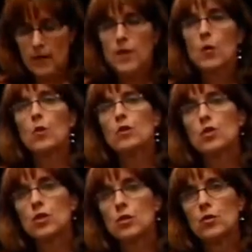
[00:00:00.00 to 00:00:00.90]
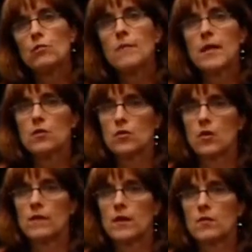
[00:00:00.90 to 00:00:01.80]
there were two measures
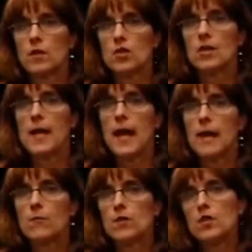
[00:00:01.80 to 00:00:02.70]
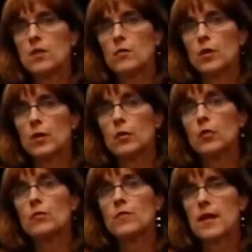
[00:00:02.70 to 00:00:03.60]
on there that she had where she had really
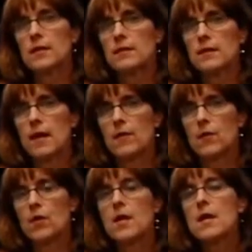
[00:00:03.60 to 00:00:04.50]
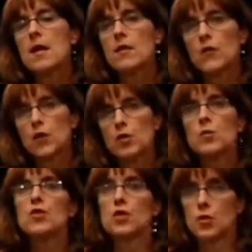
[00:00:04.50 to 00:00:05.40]
grouped things together. And the first
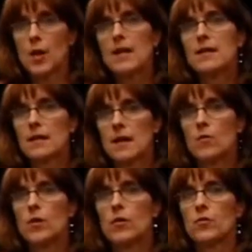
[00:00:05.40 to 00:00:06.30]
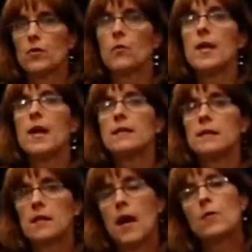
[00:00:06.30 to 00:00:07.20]
was the training that I went through. We had
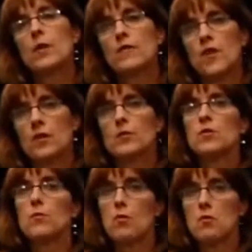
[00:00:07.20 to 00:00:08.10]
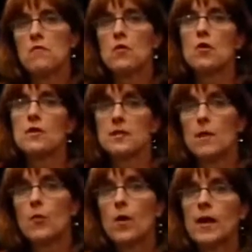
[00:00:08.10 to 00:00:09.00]
to, I really felt it was important for her to
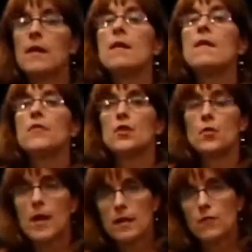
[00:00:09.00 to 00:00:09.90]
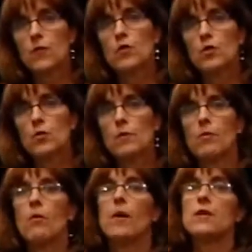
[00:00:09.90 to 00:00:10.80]
separate the training for the new
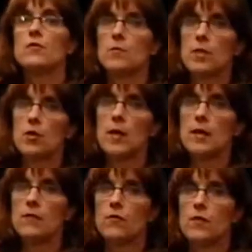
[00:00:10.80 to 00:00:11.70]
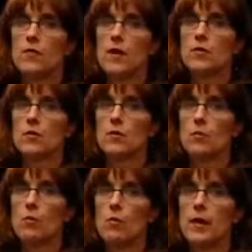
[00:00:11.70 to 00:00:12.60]
employees from the training for the veteran
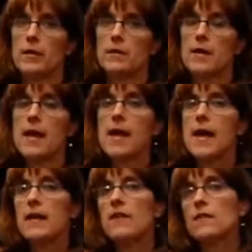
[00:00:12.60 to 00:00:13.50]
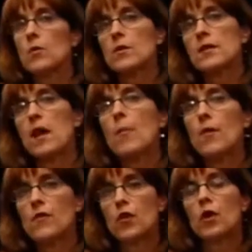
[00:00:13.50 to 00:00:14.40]
employees. And I think there was a
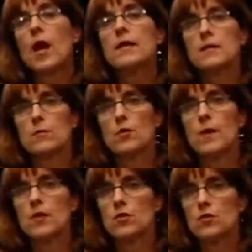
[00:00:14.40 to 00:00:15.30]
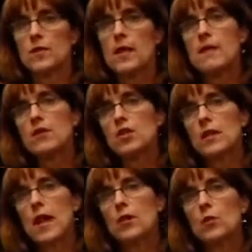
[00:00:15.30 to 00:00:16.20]
couple of her customer measures. She
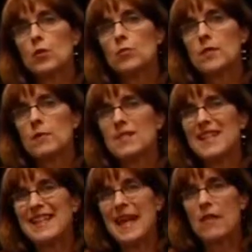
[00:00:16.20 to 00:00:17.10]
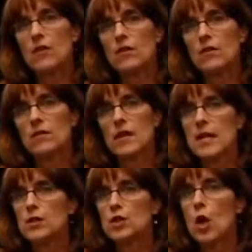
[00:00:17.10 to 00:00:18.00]
kind of grouped them together.
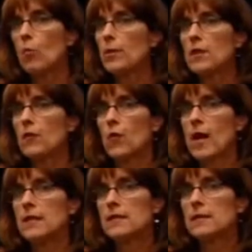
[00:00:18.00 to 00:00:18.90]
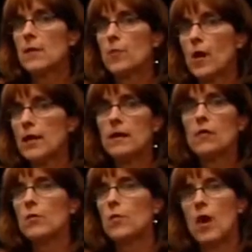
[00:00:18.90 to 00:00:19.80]
Don't be afraid to separate. I
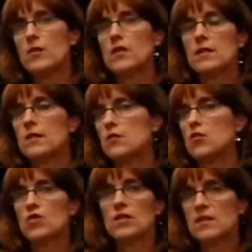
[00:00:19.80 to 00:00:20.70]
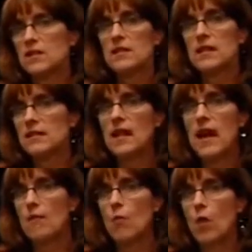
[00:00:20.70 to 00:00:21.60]
know the project says you just need to
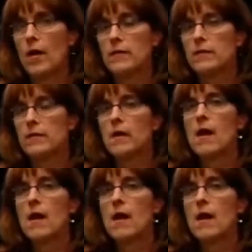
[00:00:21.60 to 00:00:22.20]
have one,